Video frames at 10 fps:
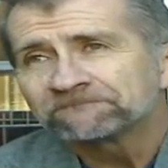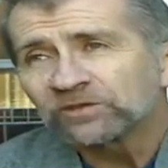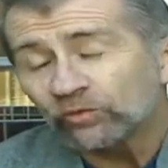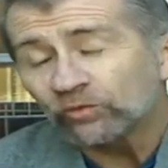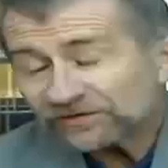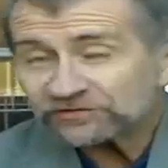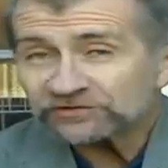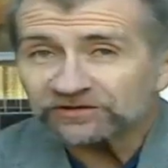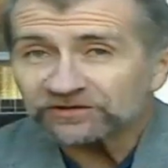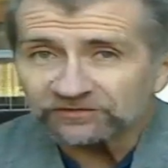The
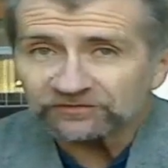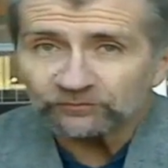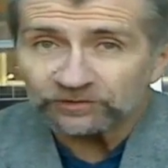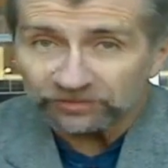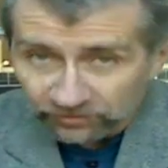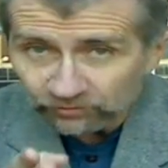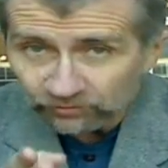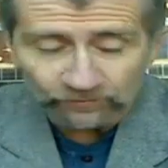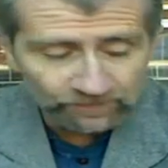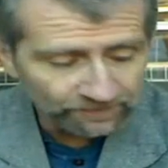question is with you,